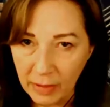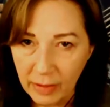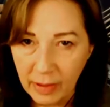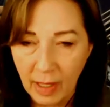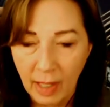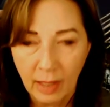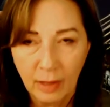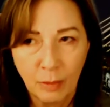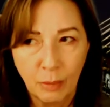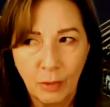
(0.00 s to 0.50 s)

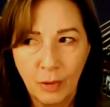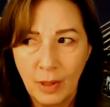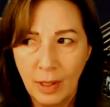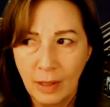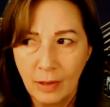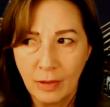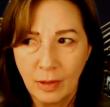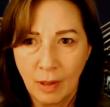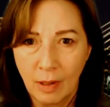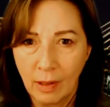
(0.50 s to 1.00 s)
Sachs. We're
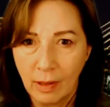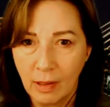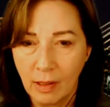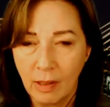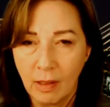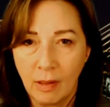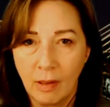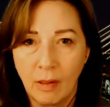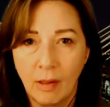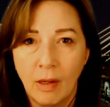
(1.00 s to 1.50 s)
not
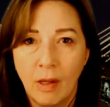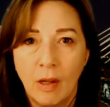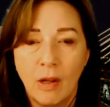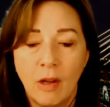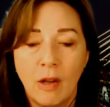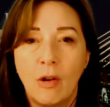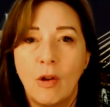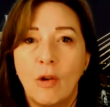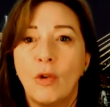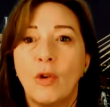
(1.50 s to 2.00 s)
talking,
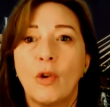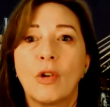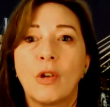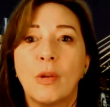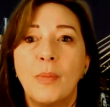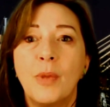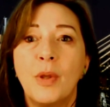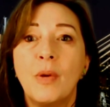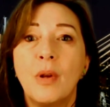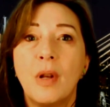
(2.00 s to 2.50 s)
you know, your
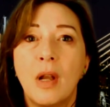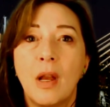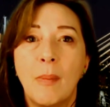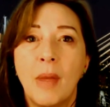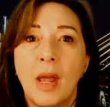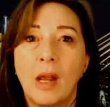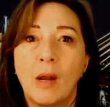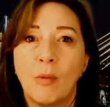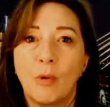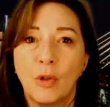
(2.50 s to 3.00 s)
community
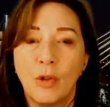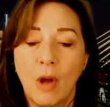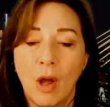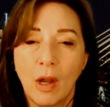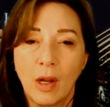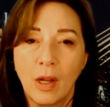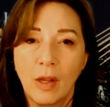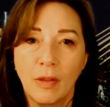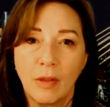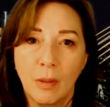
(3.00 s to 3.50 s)
bank. We're
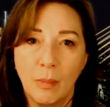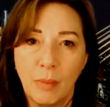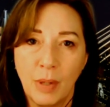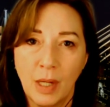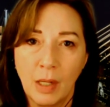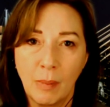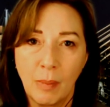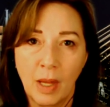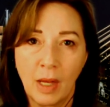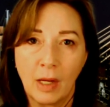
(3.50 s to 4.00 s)
talking the
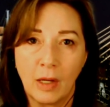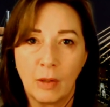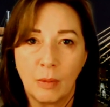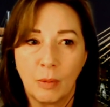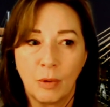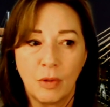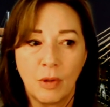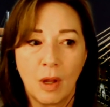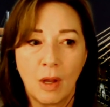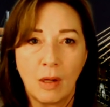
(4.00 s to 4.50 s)
big banks.
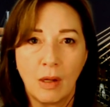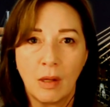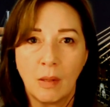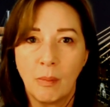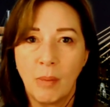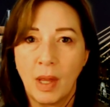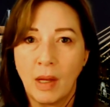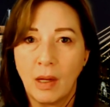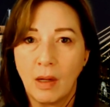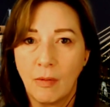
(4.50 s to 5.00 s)
We're talking
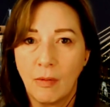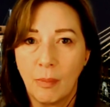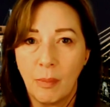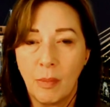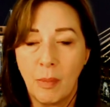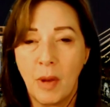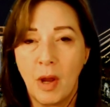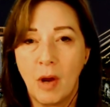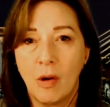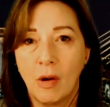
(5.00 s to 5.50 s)
Bank of
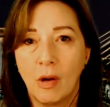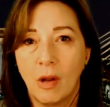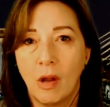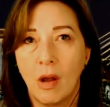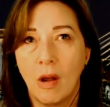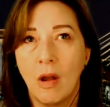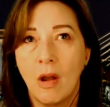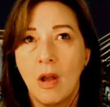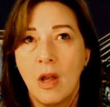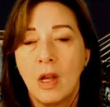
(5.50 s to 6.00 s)

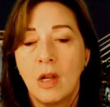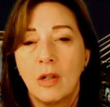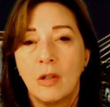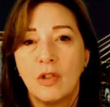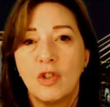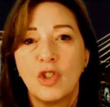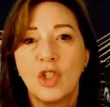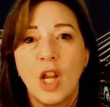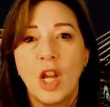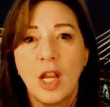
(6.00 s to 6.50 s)
America,
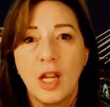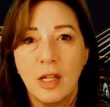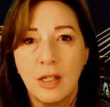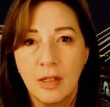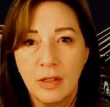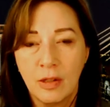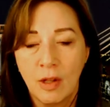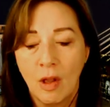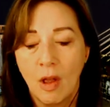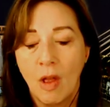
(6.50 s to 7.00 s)

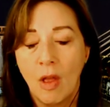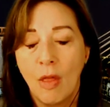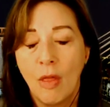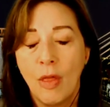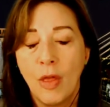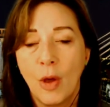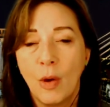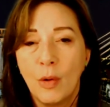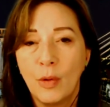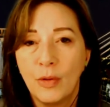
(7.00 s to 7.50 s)
Chase,
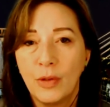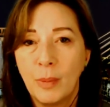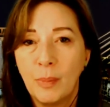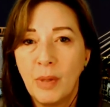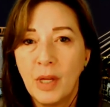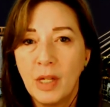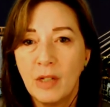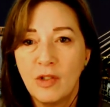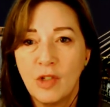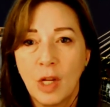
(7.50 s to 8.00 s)
the, the
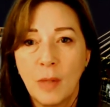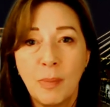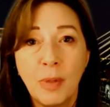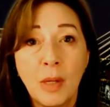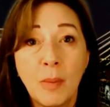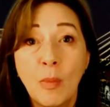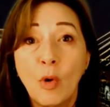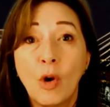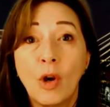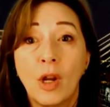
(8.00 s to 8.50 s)
big J
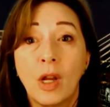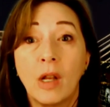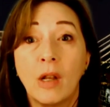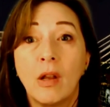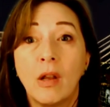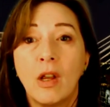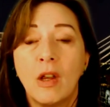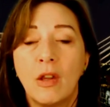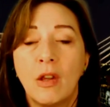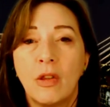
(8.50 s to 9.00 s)
P Morgan.
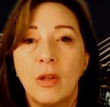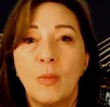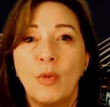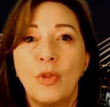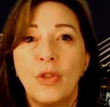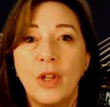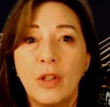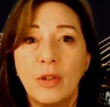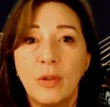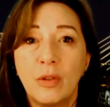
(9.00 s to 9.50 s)
The,
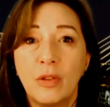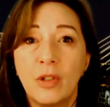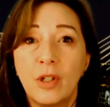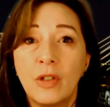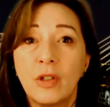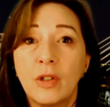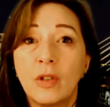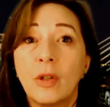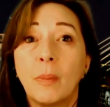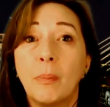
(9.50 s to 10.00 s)
these,
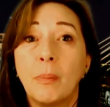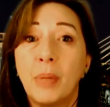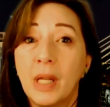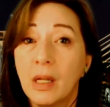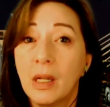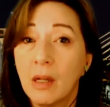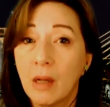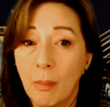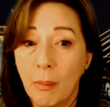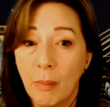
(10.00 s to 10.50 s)
these are the
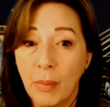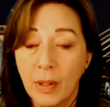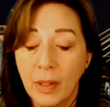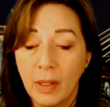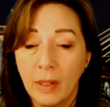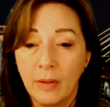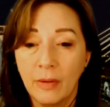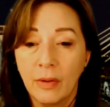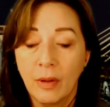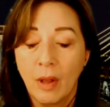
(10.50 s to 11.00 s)
big
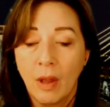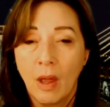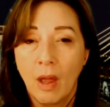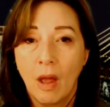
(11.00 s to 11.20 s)
companies.